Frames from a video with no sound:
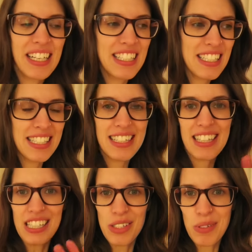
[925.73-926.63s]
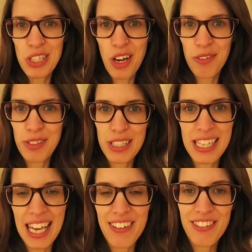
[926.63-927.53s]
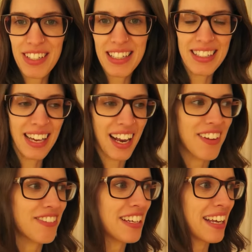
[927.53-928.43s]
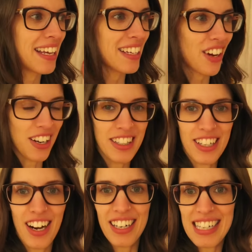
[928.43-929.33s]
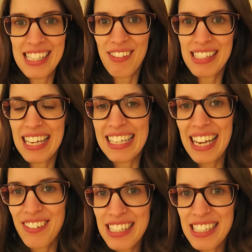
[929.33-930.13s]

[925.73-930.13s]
I just did the switch off with Dave. He kind of got in the car as I was getting out.